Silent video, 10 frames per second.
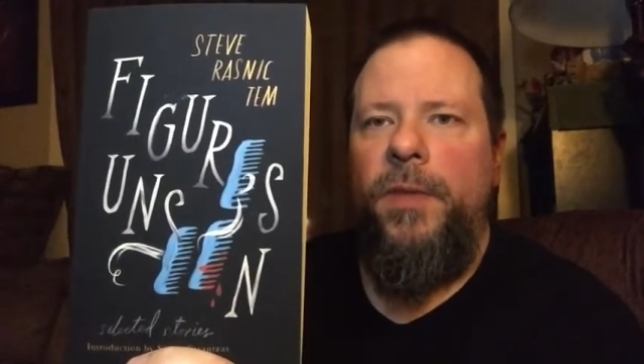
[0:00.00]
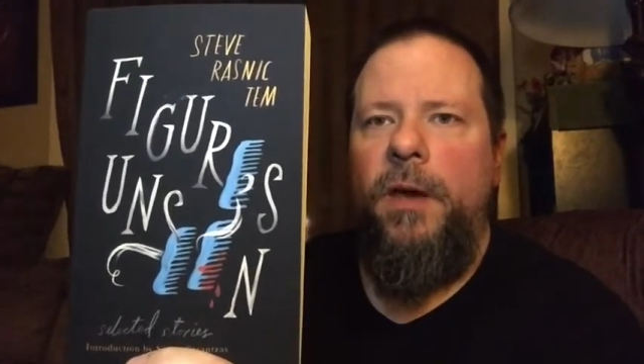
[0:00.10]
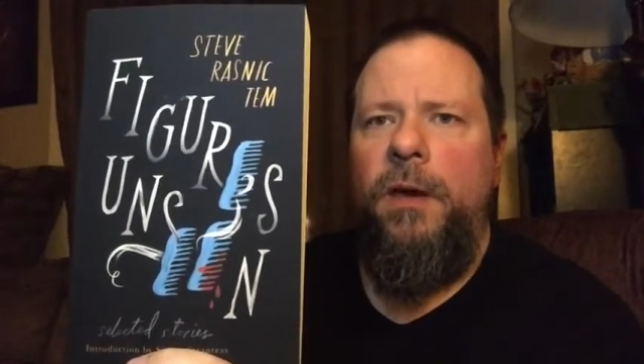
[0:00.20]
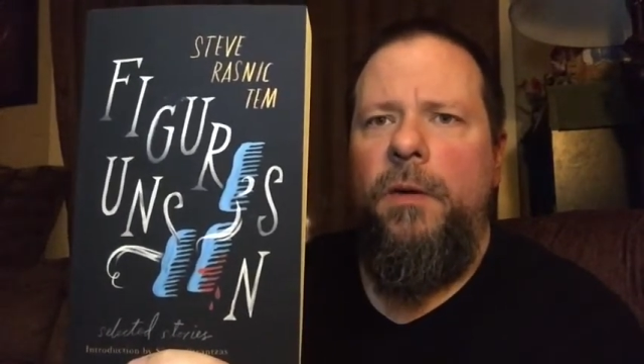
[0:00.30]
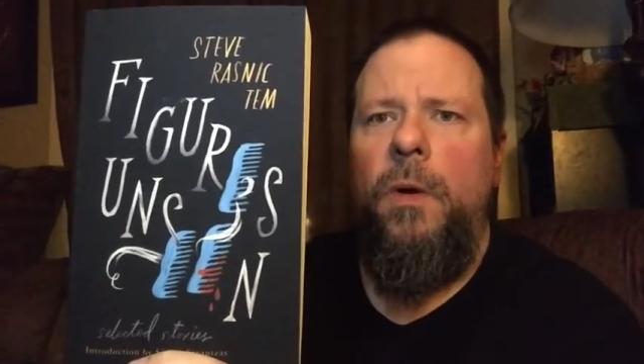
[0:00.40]

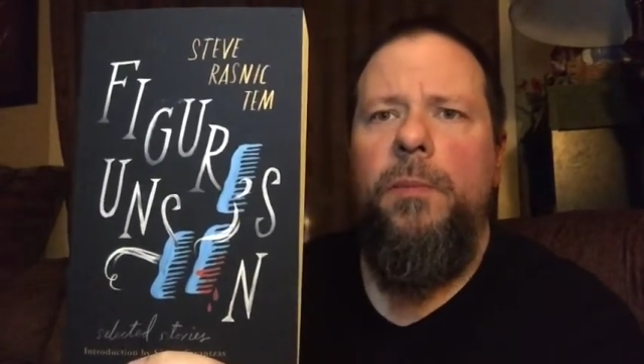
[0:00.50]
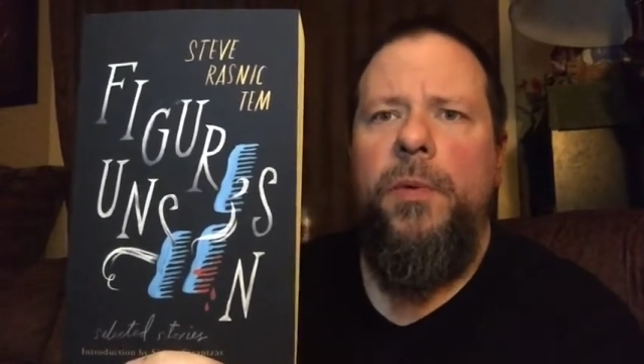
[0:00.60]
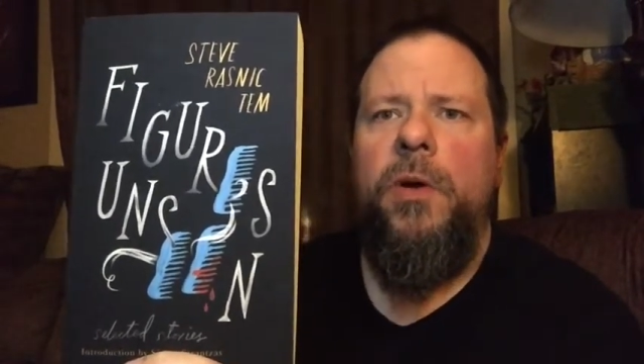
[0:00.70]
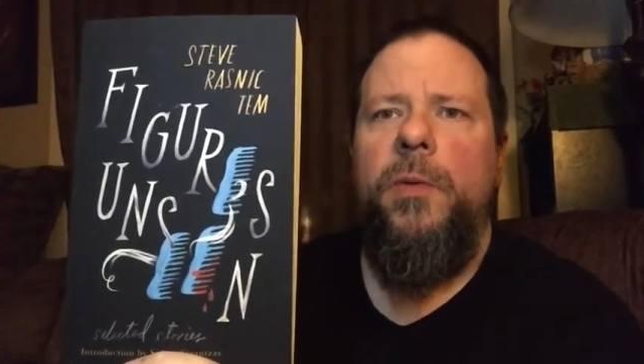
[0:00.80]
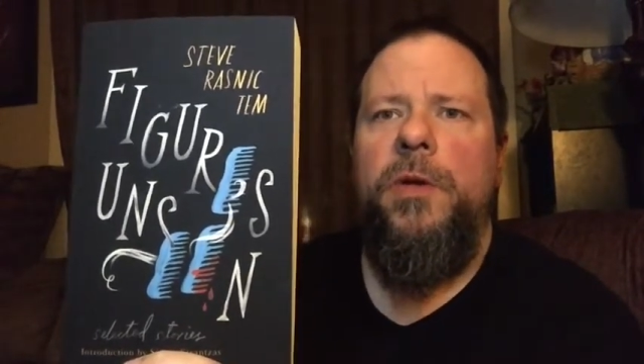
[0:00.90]
uh, what
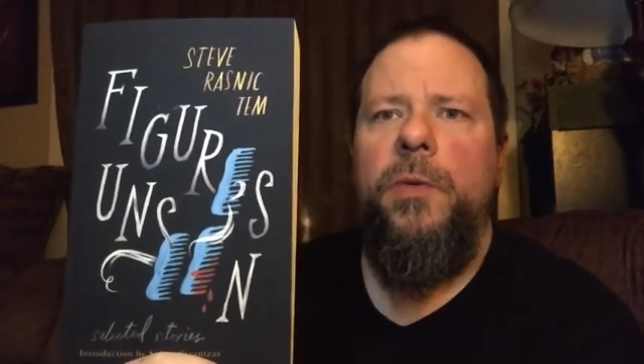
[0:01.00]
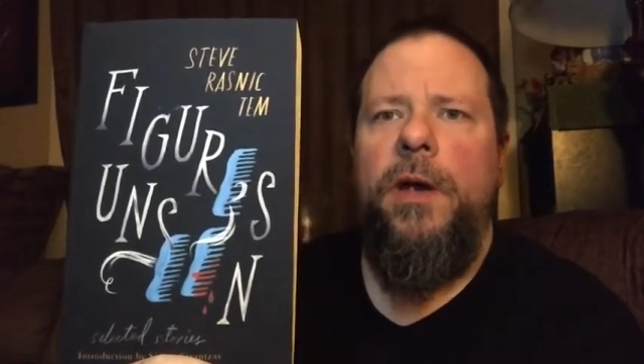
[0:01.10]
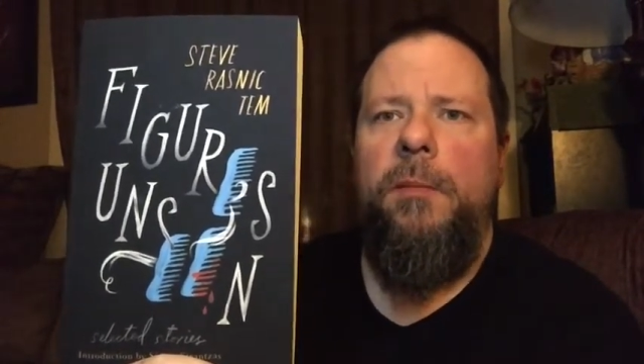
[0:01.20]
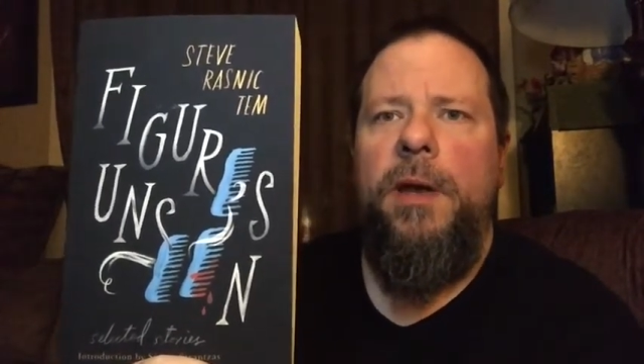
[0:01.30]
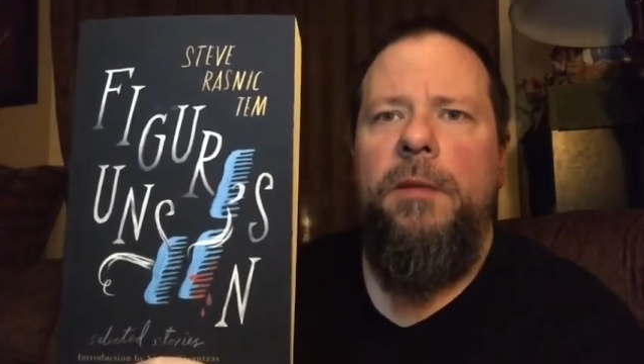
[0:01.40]
book would you
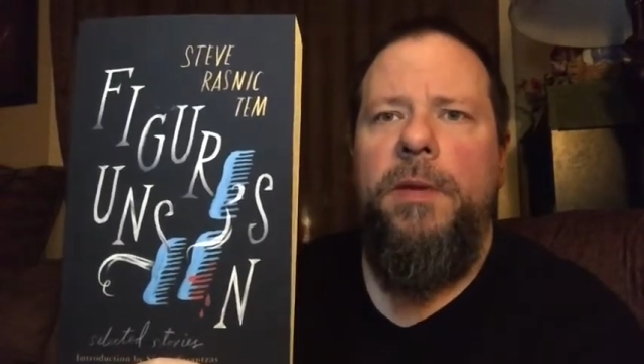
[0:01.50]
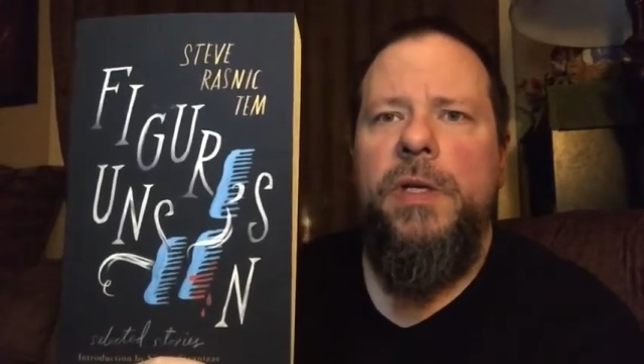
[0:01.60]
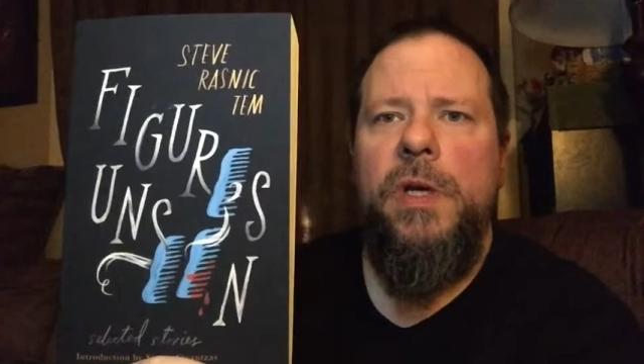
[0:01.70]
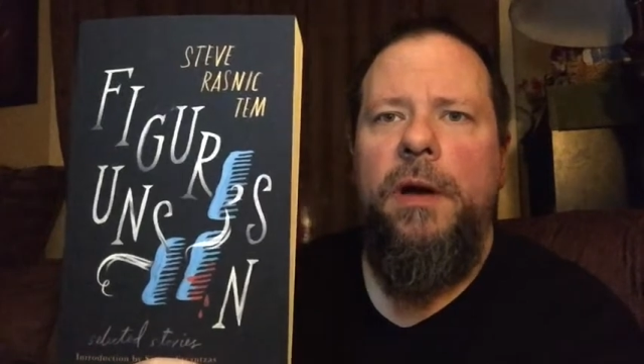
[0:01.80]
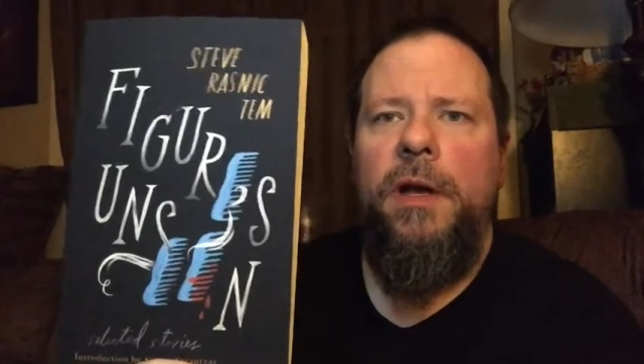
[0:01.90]
recommend me
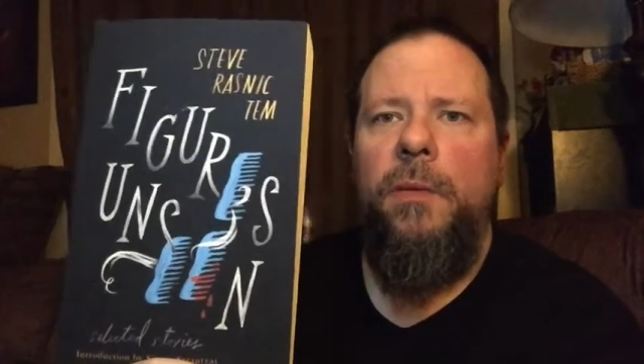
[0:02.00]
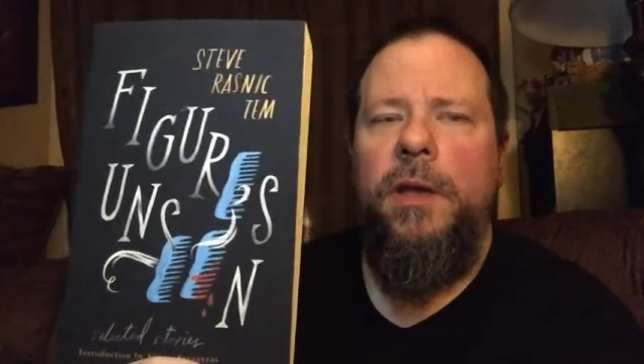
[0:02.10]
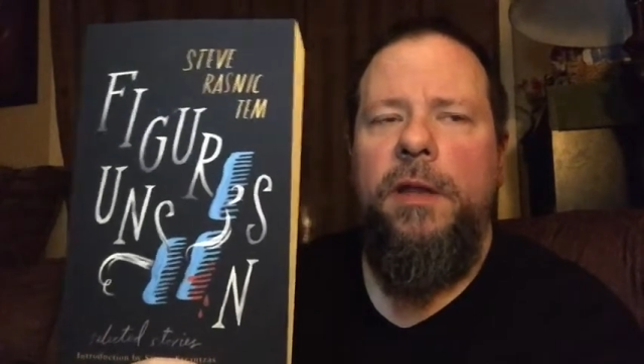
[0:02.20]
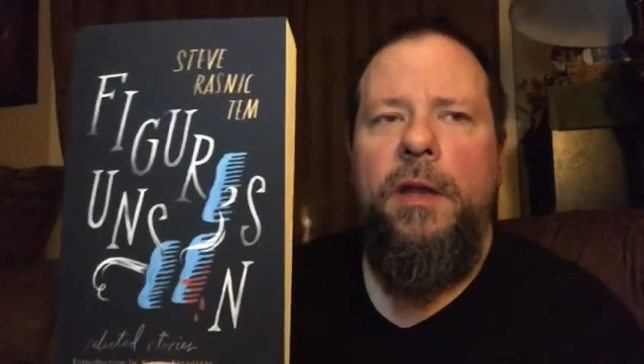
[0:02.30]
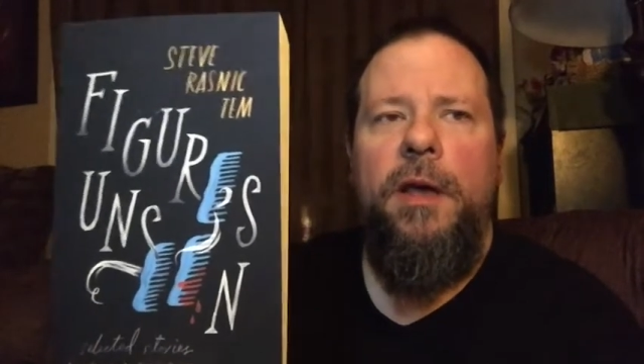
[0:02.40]
starting
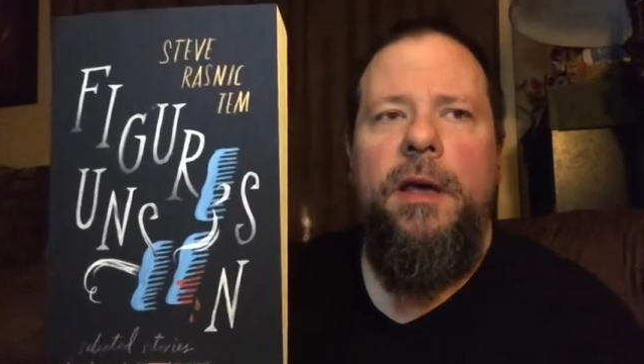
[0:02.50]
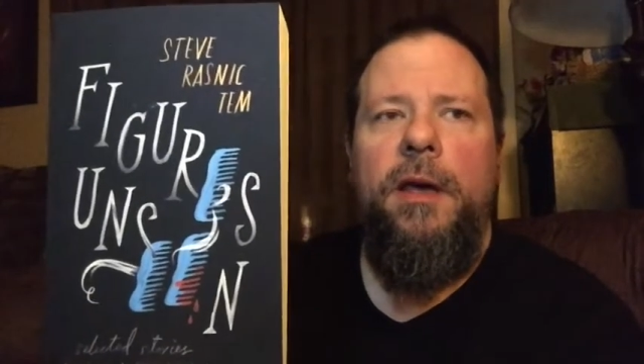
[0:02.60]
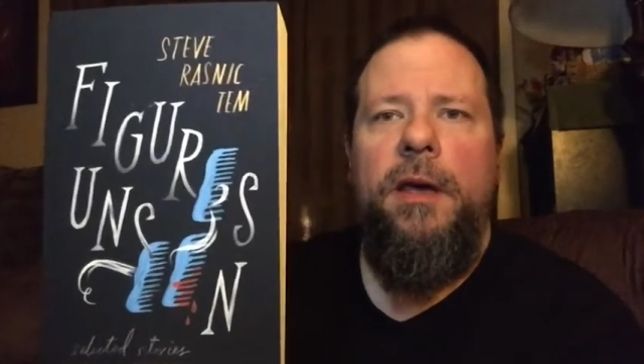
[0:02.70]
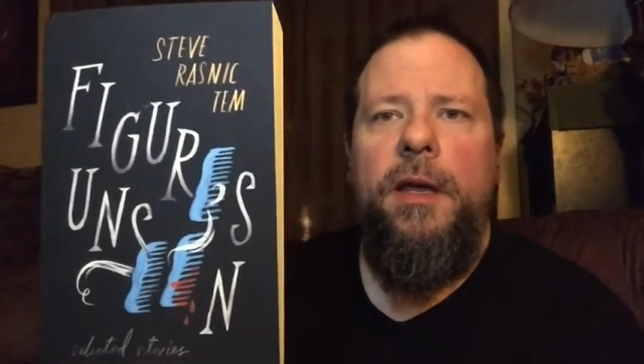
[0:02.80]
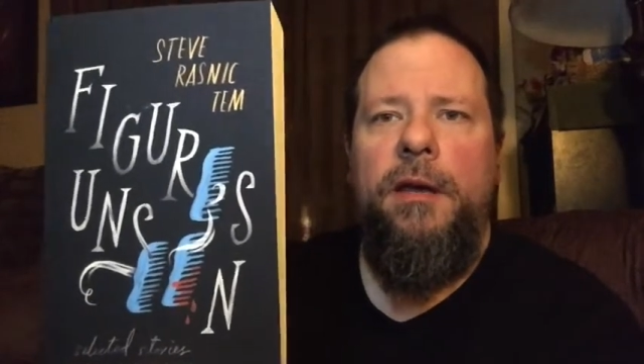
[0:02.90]
with
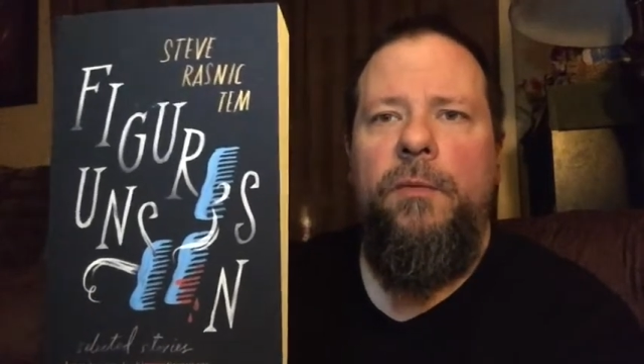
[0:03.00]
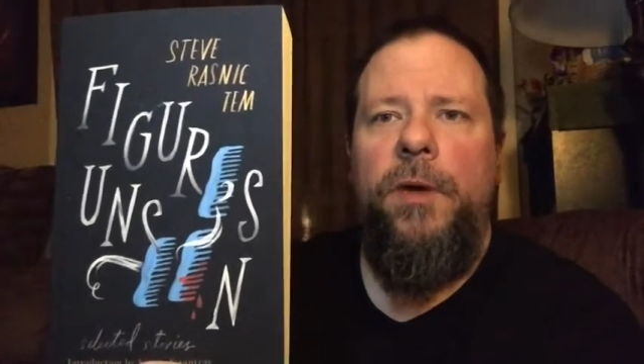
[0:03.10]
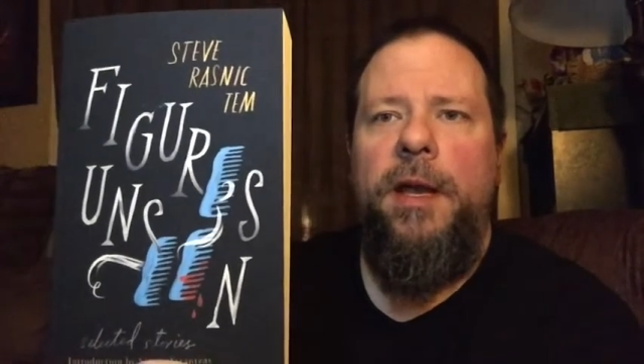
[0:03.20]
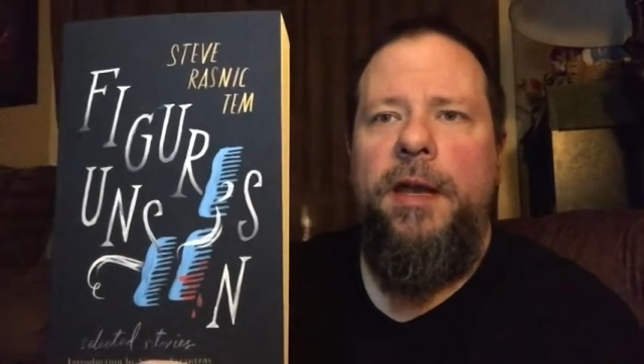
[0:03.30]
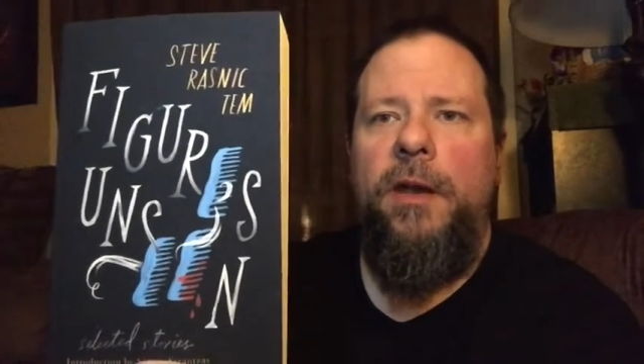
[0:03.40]
in
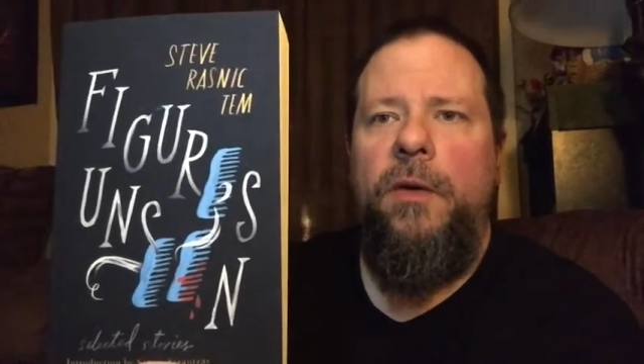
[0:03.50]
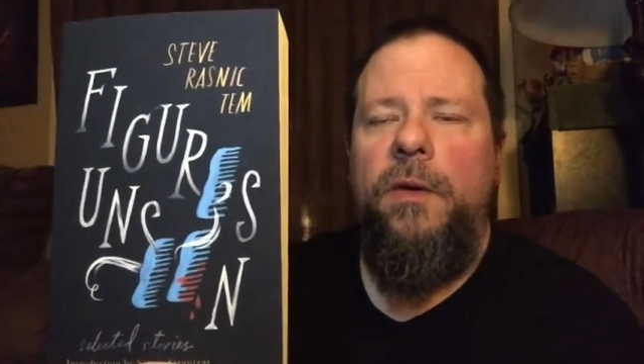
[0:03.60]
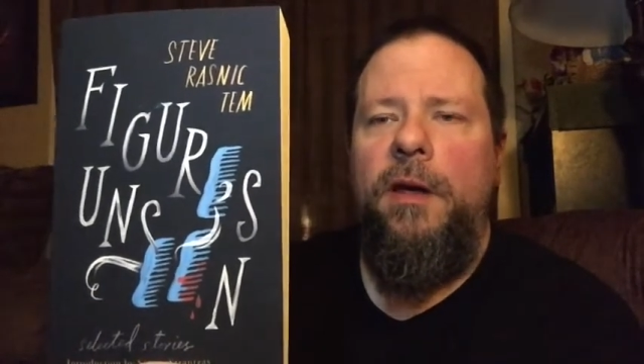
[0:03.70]
reading you?